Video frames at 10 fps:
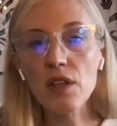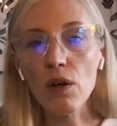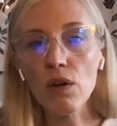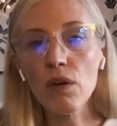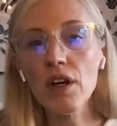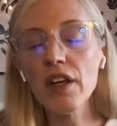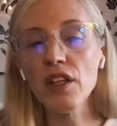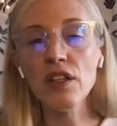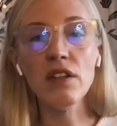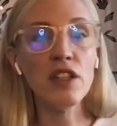So,
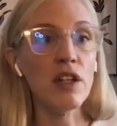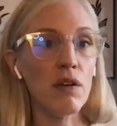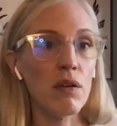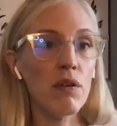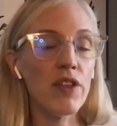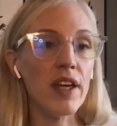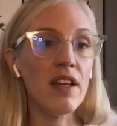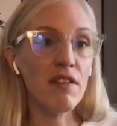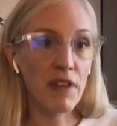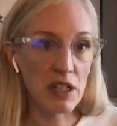the
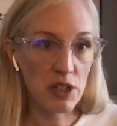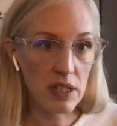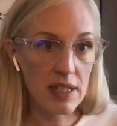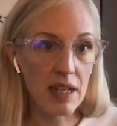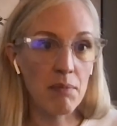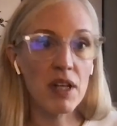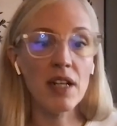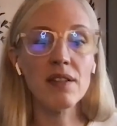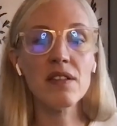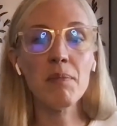innovation team needs